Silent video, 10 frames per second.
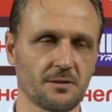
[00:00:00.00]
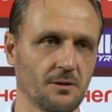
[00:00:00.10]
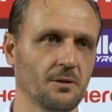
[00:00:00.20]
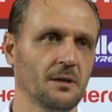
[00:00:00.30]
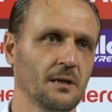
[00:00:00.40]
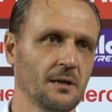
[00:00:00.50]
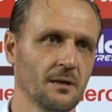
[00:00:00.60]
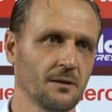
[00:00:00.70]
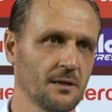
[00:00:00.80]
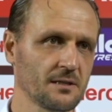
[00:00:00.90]
So
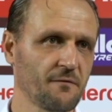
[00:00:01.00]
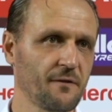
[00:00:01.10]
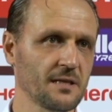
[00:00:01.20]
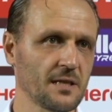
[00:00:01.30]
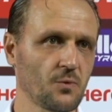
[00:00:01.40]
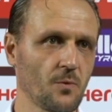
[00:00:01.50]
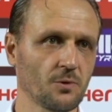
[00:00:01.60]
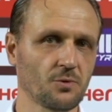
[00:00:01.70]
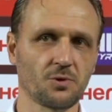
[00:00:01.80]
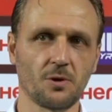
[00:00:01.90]
that's the face that we
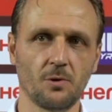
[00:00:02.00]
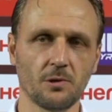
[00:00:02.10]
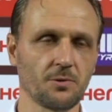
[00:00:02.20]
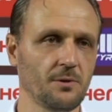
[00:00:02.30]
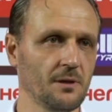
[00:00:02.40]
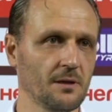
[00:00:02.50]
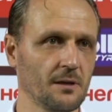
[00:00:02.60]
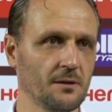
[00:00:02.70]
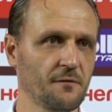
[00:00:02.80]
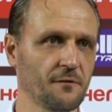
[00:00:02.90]
want to show also
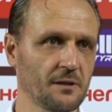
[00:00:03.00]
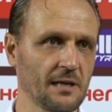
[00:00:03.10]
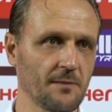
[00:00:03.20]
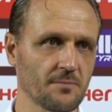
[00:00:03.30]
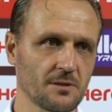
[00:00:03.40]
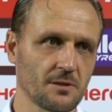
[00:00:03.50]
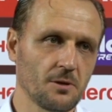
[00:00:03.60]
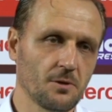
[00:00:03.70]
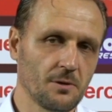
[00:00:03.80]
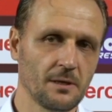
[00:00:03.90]
in different games.
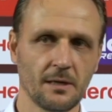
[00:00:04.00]
So,